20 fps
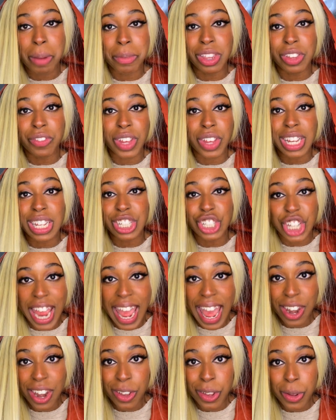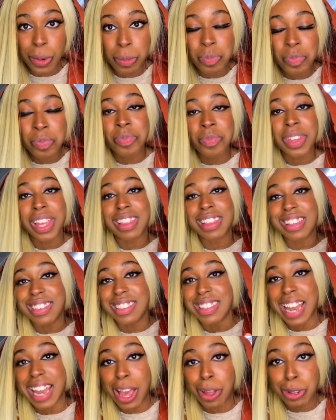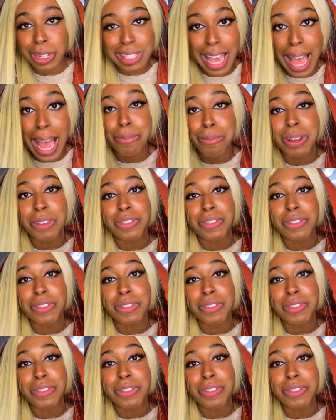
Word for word: motherfucking channel, this is now the time.